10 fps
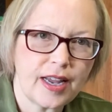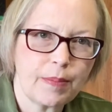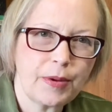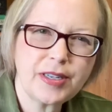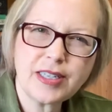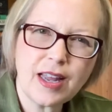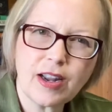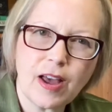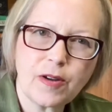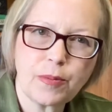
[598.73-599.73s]
but it's not
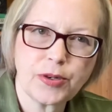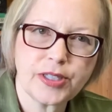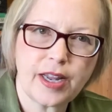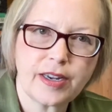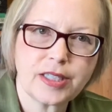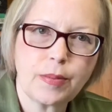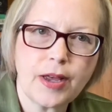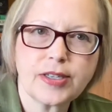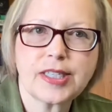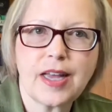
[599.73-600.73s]
100%, it's about
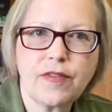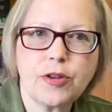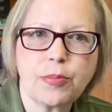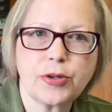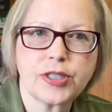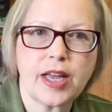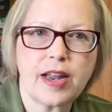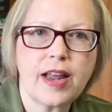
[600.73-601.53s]
70%.